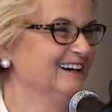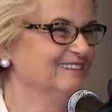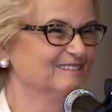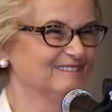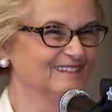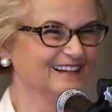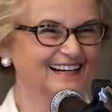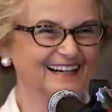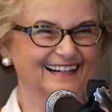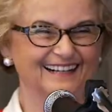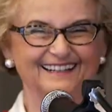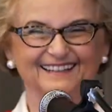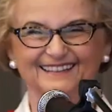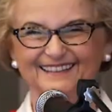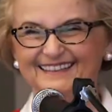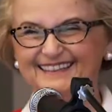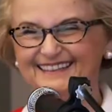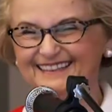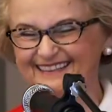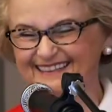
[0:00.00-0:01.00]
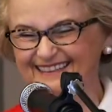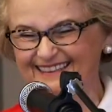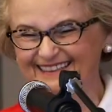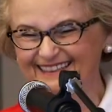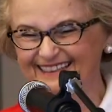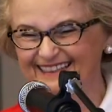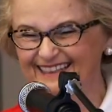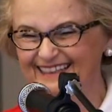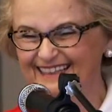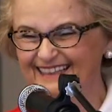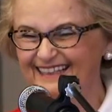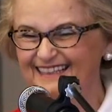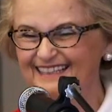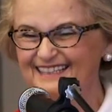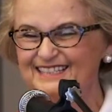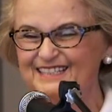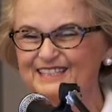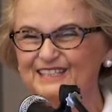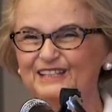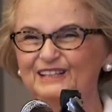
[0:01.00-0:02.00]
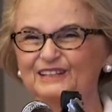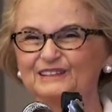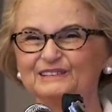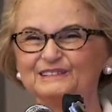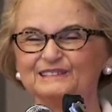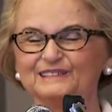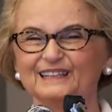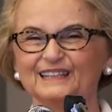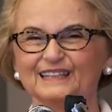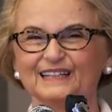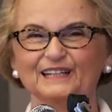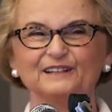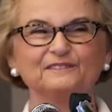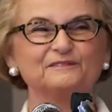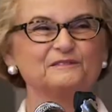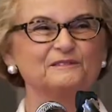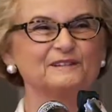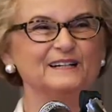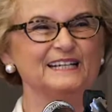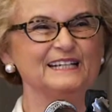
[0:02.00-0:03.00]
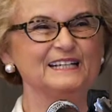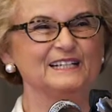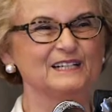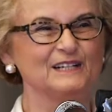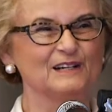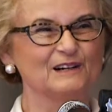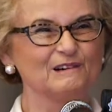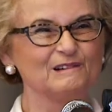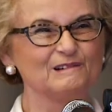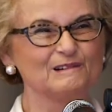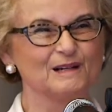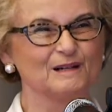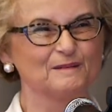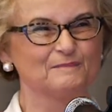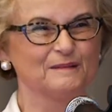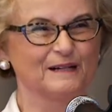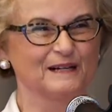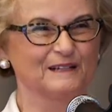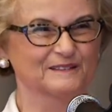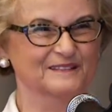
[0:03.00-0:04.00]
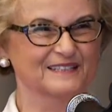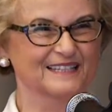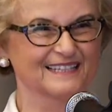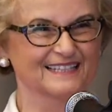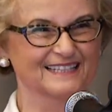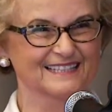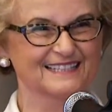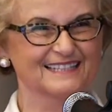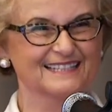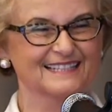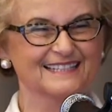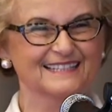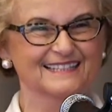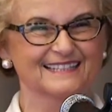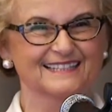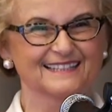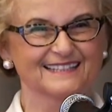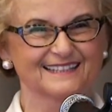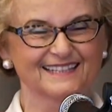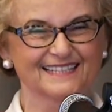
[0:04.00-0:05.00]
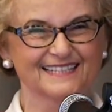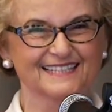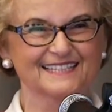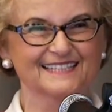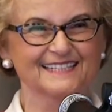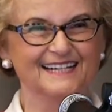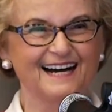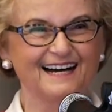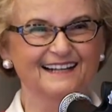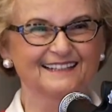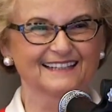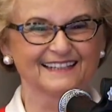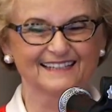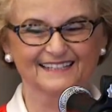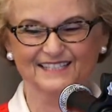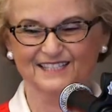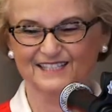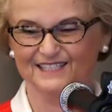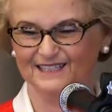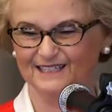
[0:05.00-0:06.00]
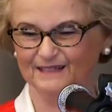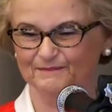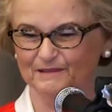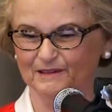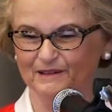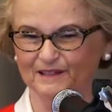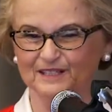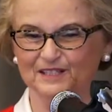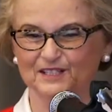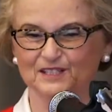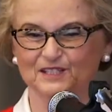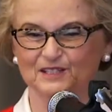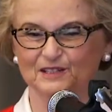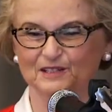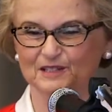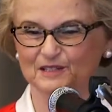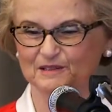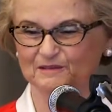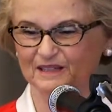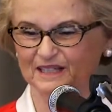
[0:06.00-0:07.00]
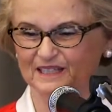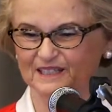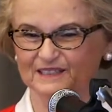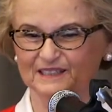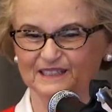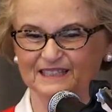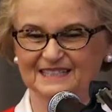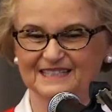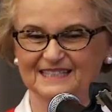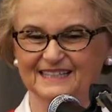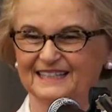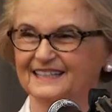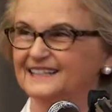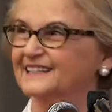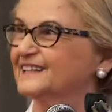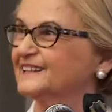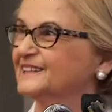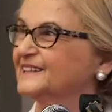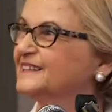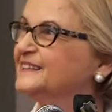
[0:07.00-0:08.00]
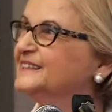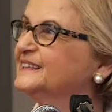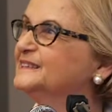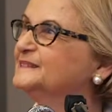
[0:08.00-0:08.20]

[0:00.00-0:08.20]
Well, so if we know about this knowledge, I'm going to show you what it looks like here.